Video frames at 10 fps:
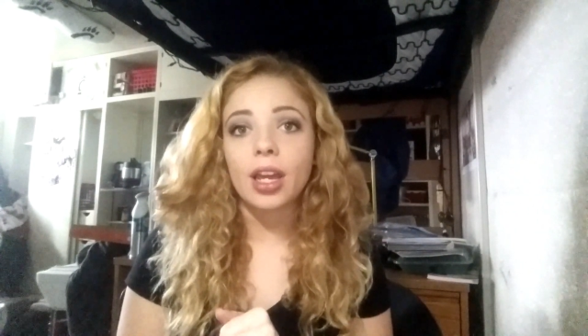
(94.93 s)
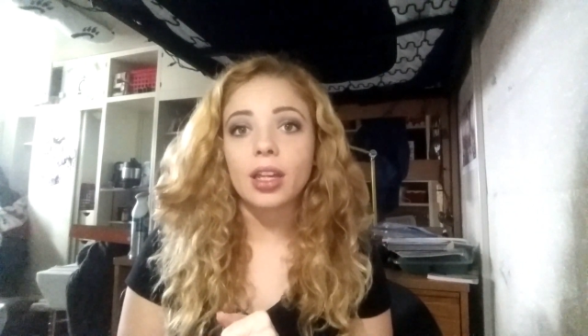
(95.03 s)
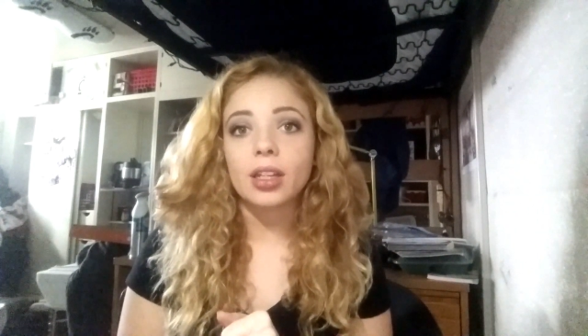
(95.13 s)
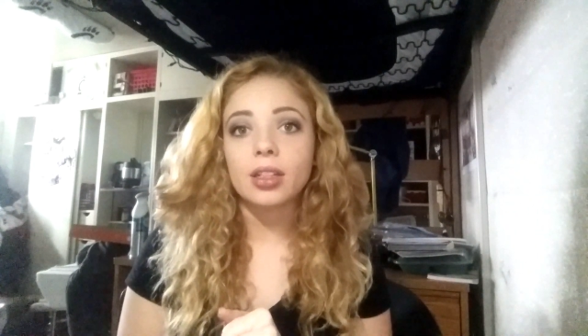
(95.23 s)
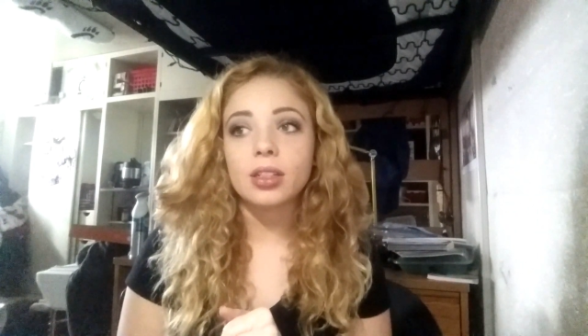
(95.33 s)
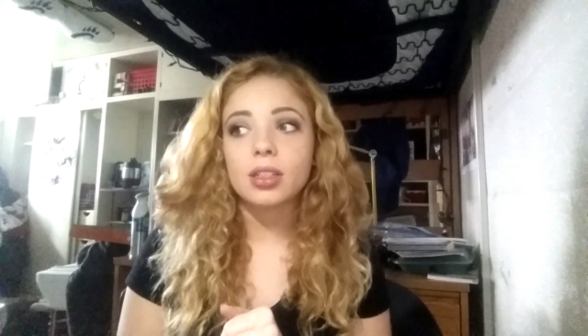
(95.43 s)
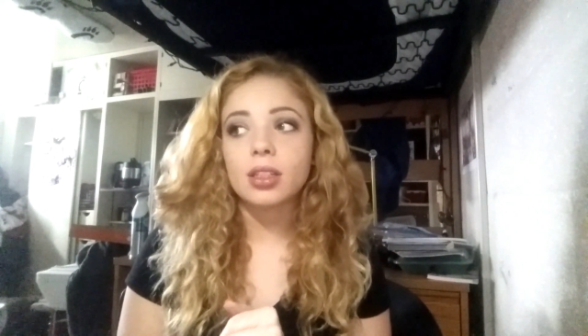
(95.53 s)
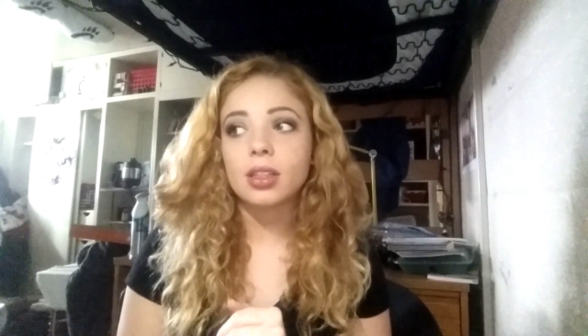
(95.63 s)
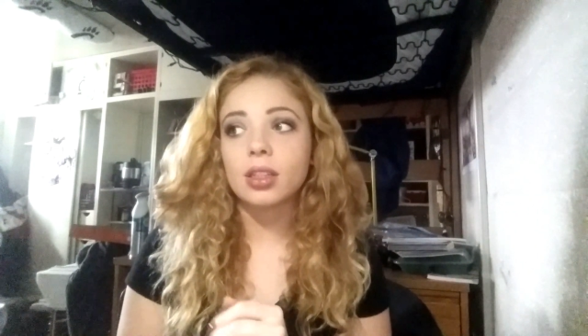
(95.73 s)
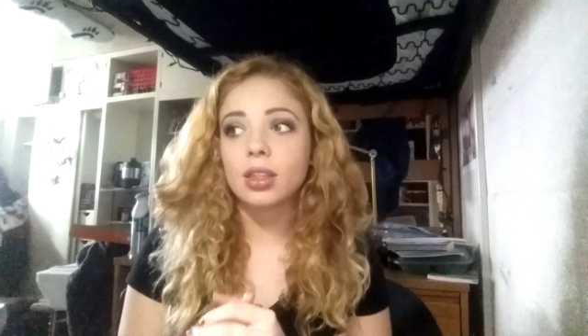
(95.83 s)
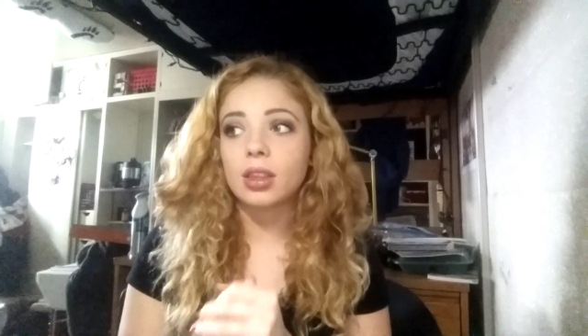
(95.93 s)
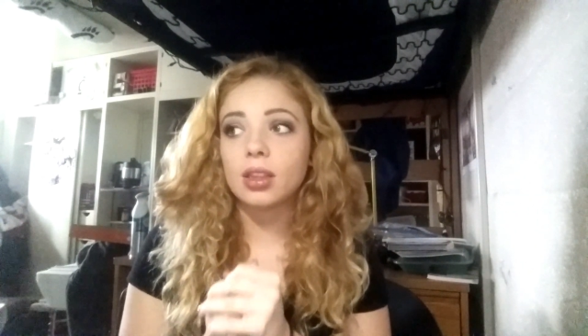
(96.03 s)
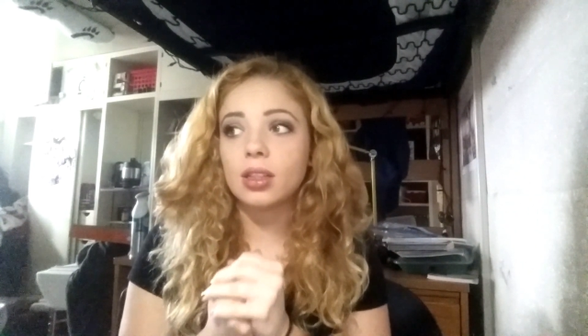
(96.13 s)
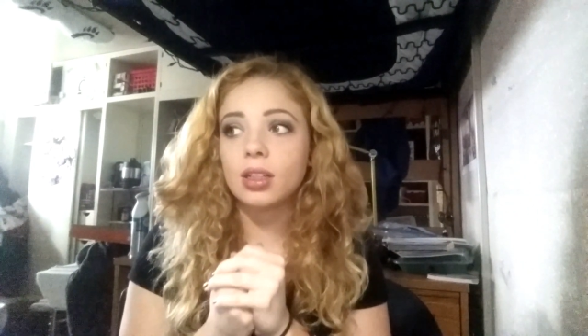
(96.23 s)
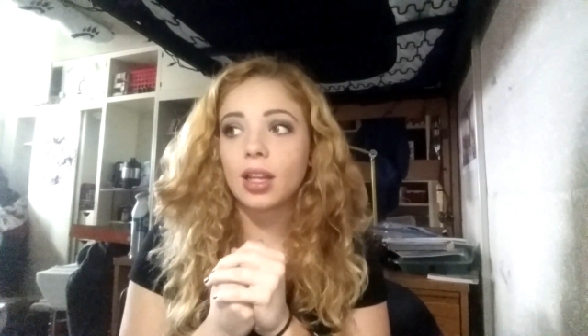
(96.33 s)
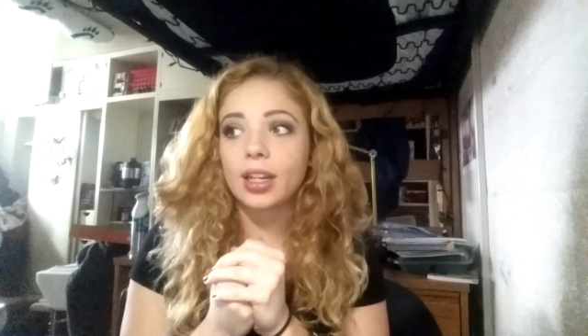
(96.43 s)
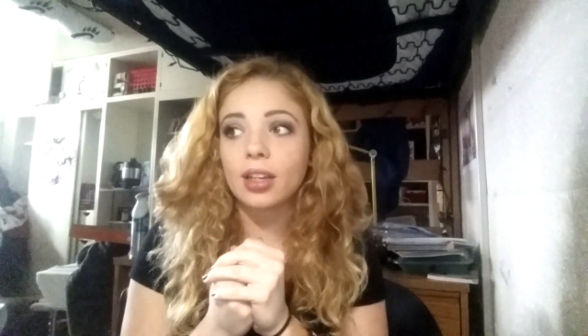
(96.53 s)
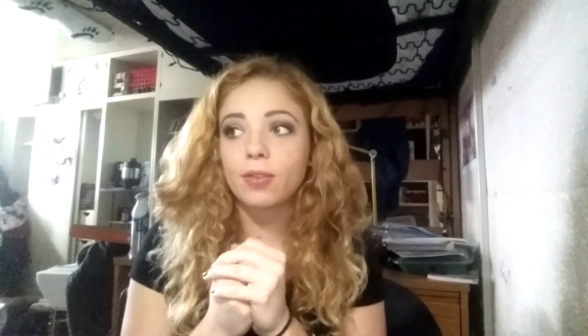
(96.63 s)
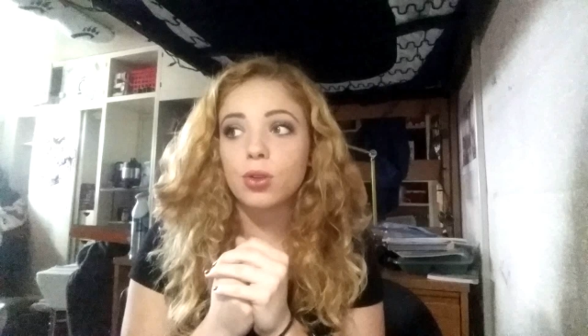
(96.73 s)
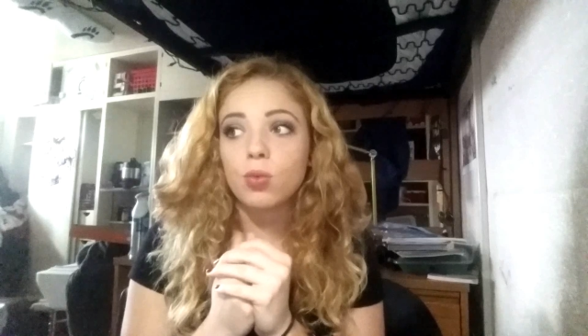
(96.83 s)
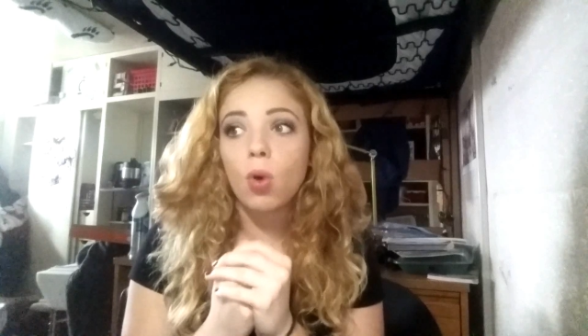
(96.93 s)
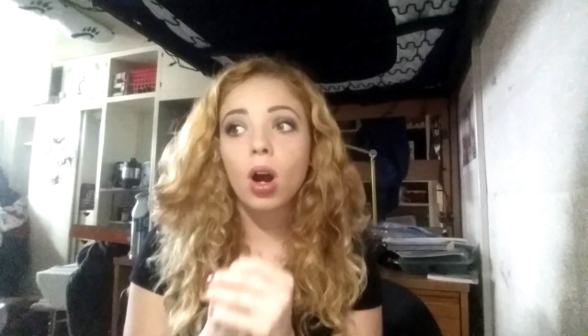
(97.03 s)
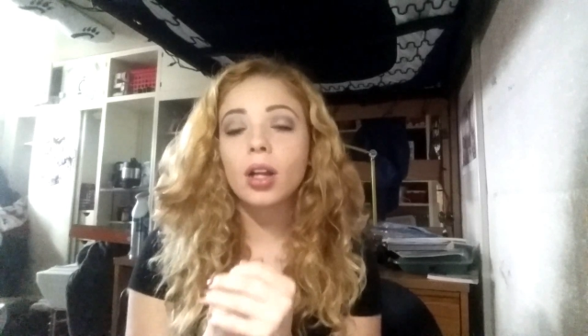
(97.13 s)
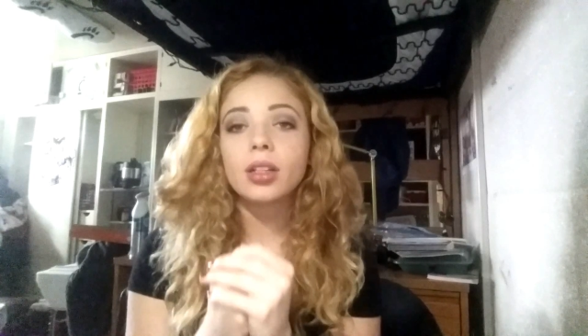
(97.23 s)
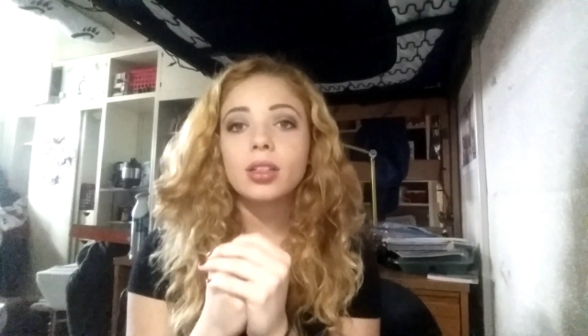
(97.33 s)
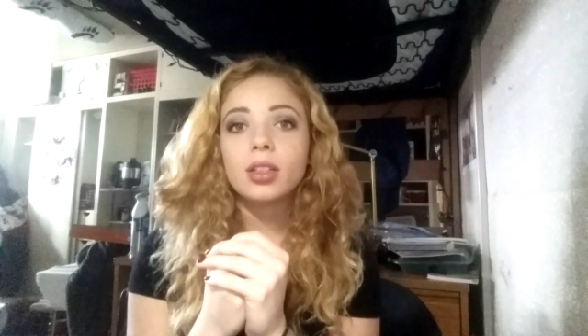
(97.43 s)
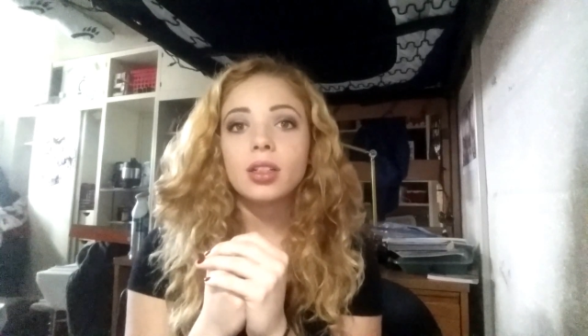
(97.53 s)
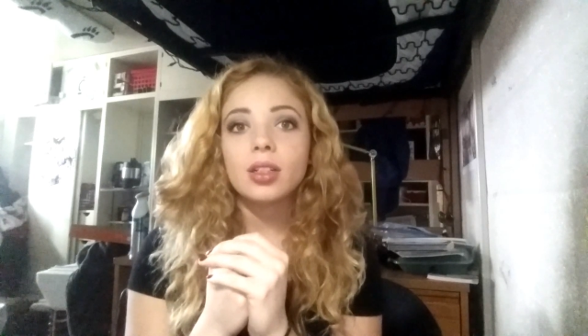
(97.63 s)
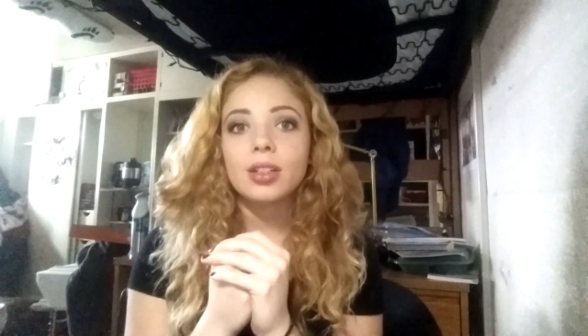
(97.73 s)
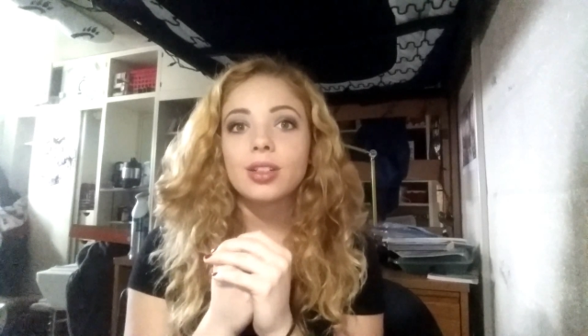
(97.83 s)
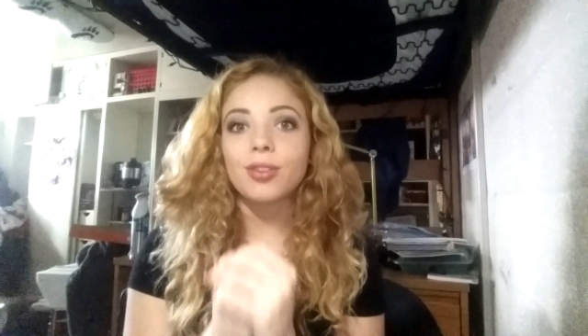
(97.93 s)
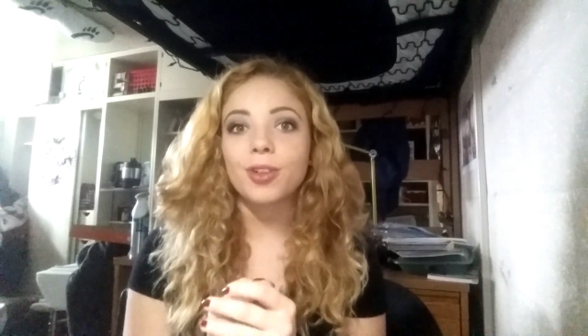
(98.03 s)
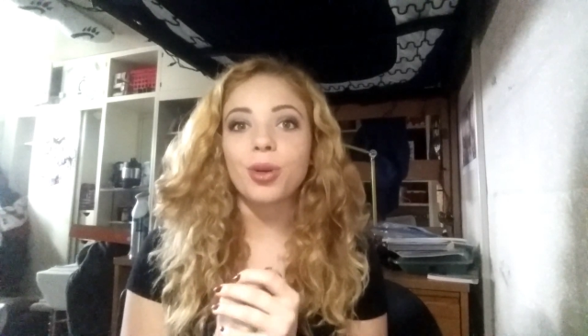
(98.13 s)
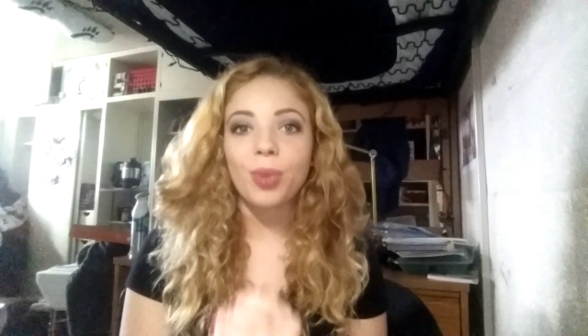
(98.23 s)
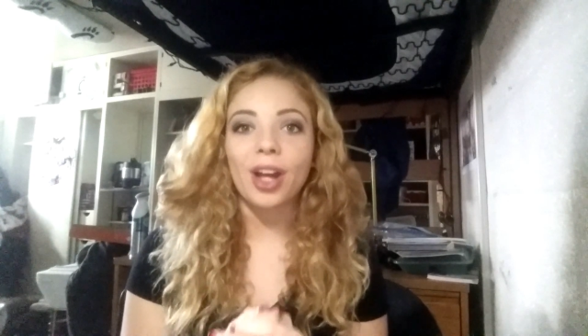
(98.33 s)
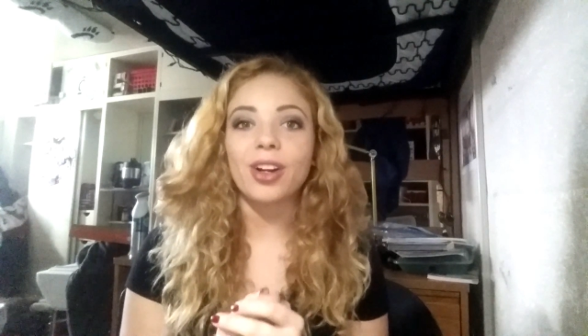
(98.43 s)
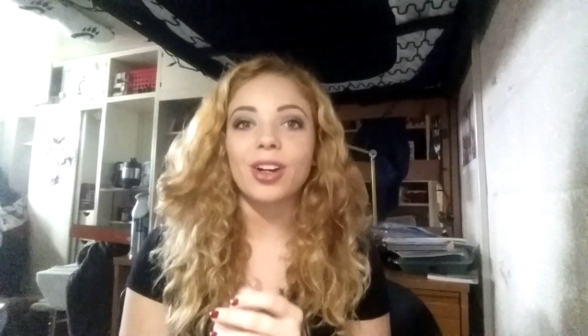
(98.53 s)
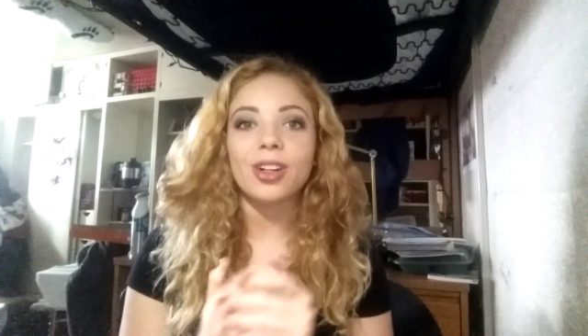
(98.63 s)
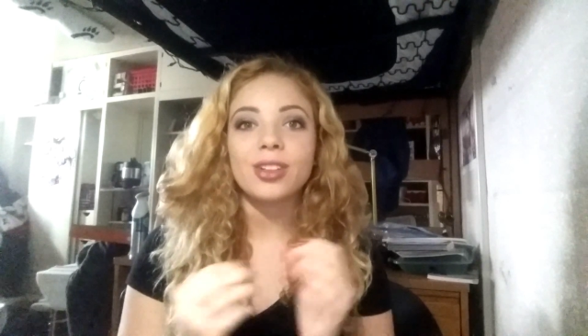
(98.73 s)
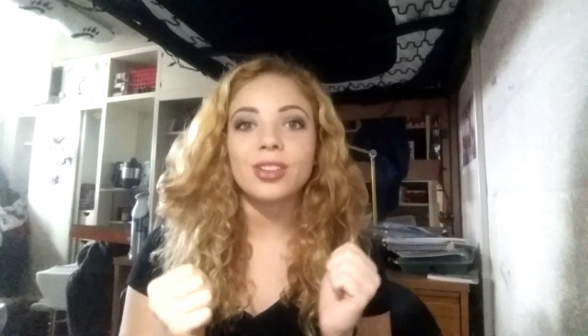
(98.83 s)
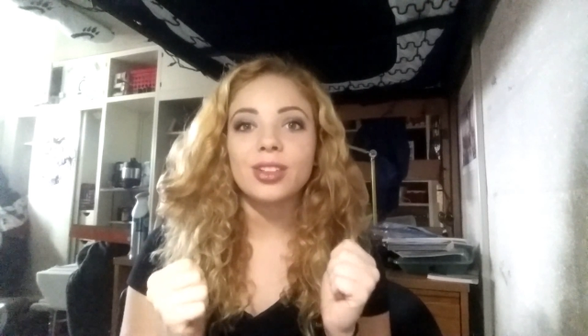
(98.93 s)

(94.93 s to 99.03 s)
And like, if you want to feel better,